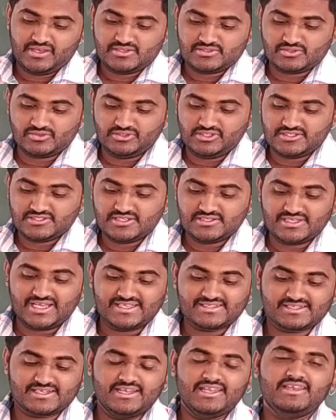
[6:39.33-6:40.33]
So this is
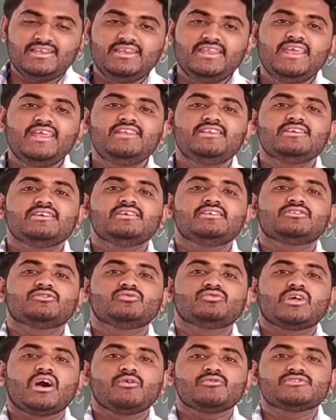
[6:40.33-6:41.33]
asked in NEET
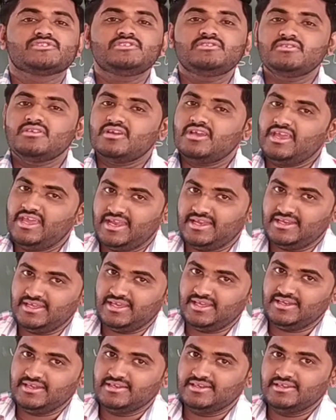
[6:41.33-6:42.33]

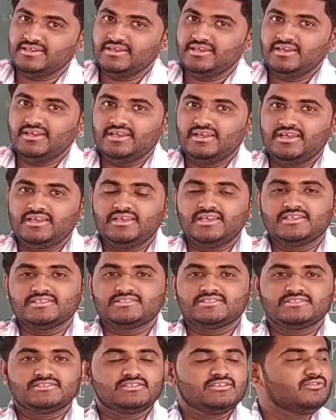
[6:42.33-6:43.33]
2018.
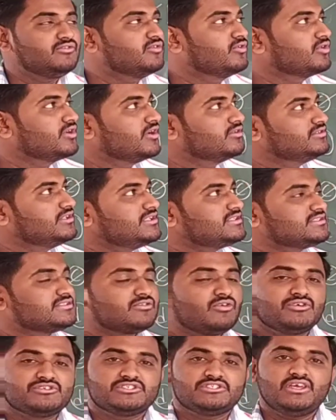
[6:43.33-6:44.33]
Yes. Note down this
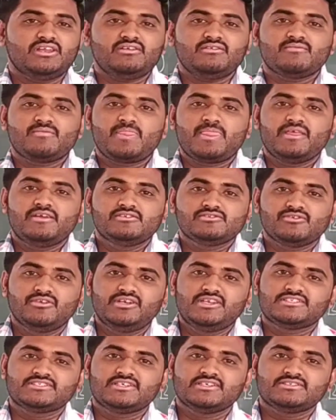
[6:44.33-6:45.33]
question. We
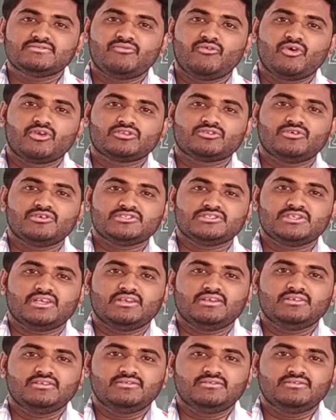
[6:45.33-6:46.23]
will discuss fourth question.